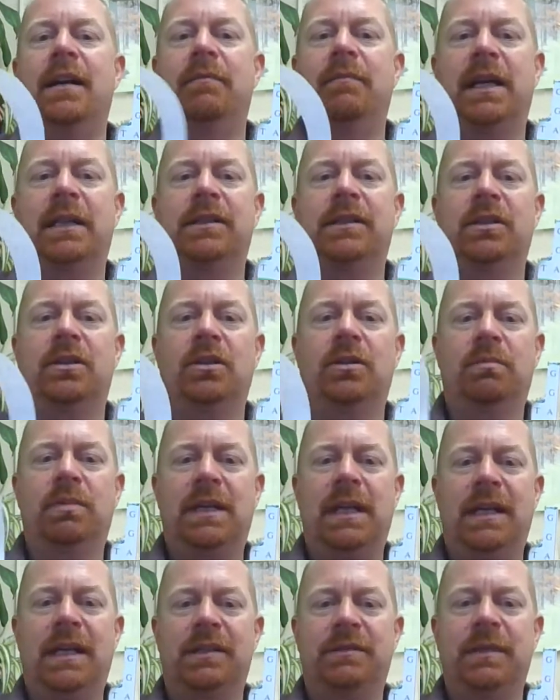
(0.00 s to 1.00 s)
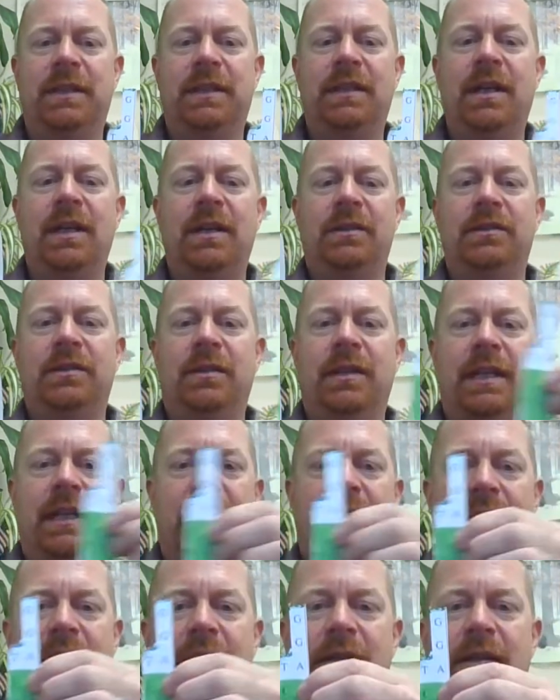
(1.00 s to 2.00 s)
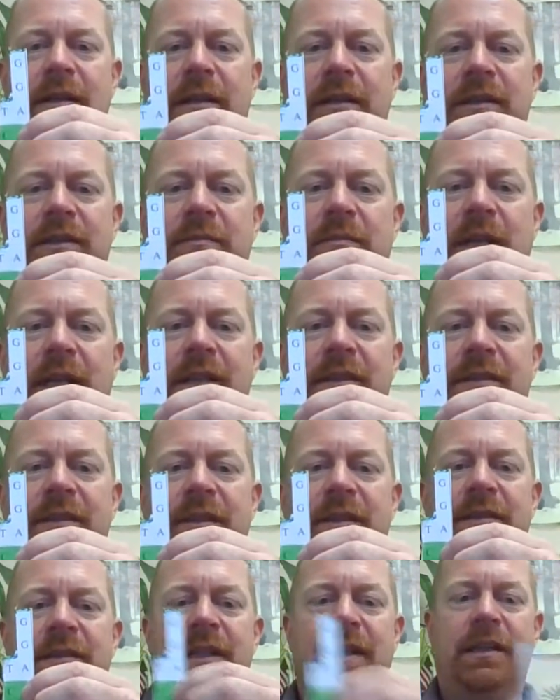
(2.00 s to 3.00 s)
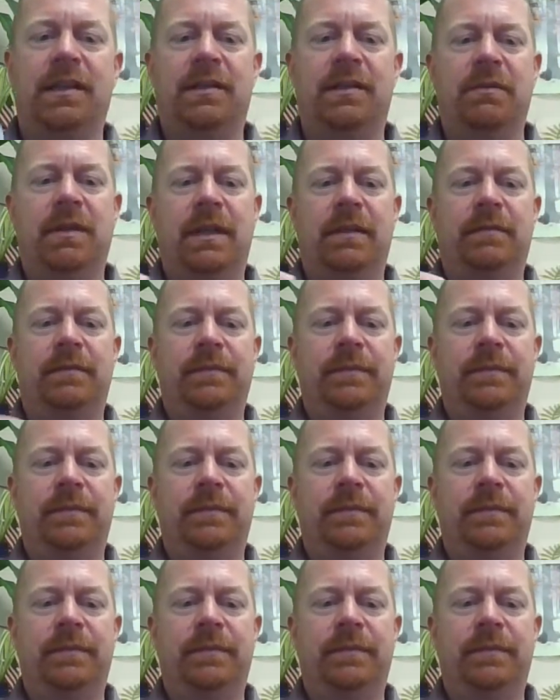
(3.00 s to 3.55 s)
bacterial plasmid so that I can splice this into it.